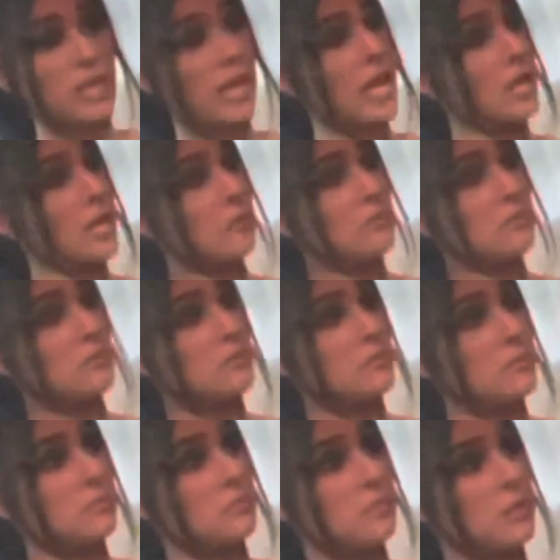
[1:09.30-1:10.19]
again.
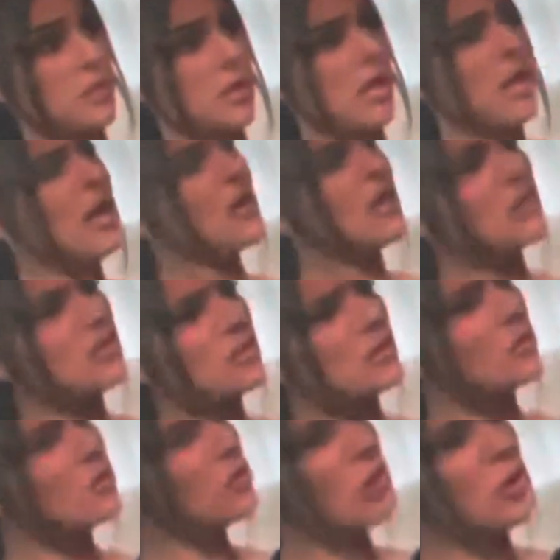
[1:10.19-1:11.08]

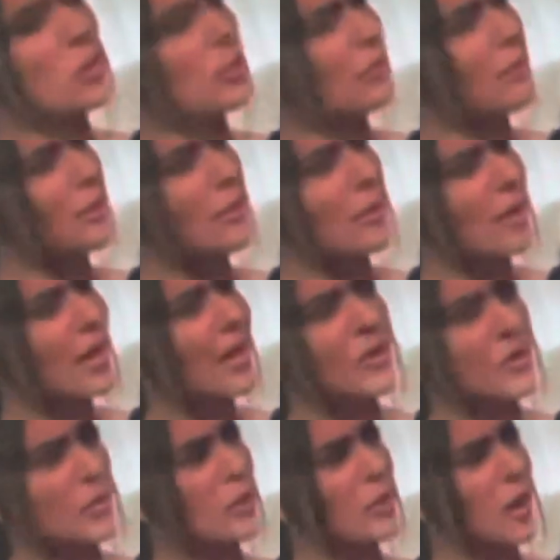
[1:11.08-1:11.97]
You don't remember
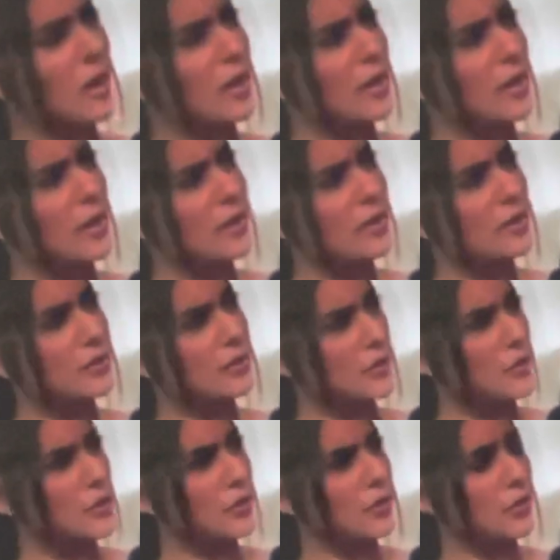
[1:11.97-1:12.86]
how you got here,
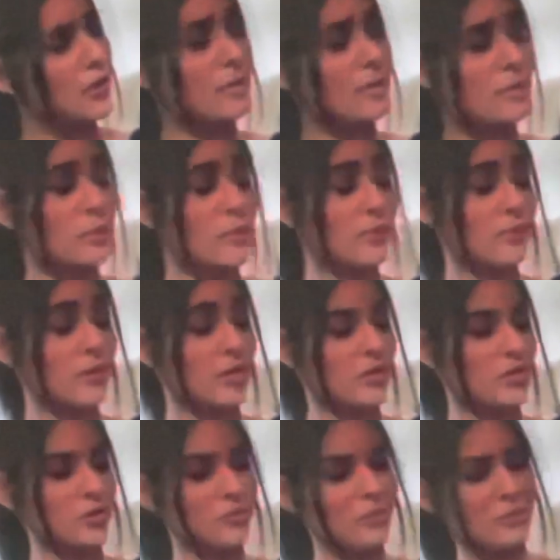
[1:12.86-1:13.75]
do you? Let me
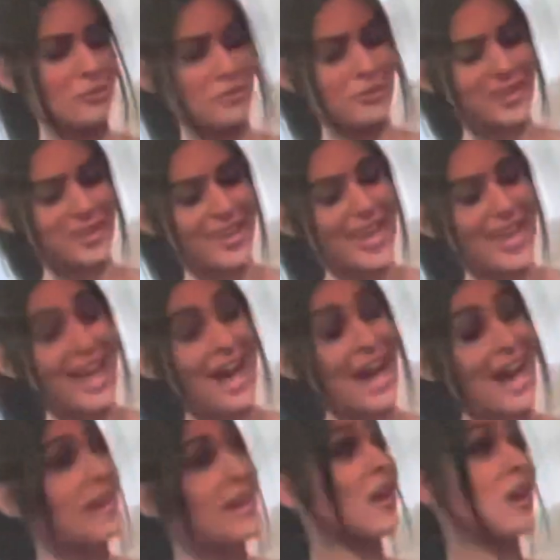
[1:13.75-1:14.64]
refresh your memory.
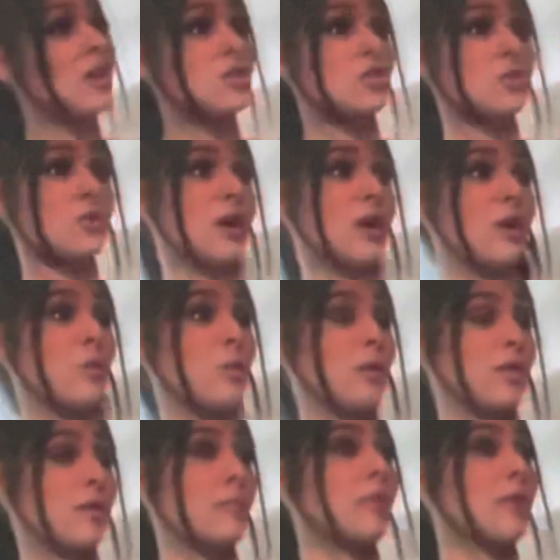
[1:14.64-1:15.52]
I knocked you out
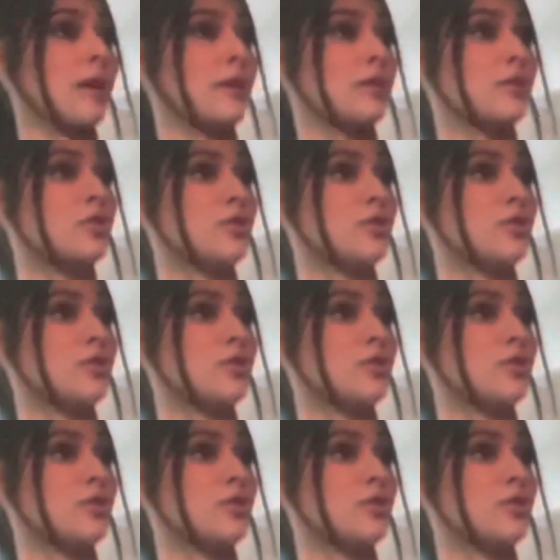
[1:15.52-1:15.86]
with a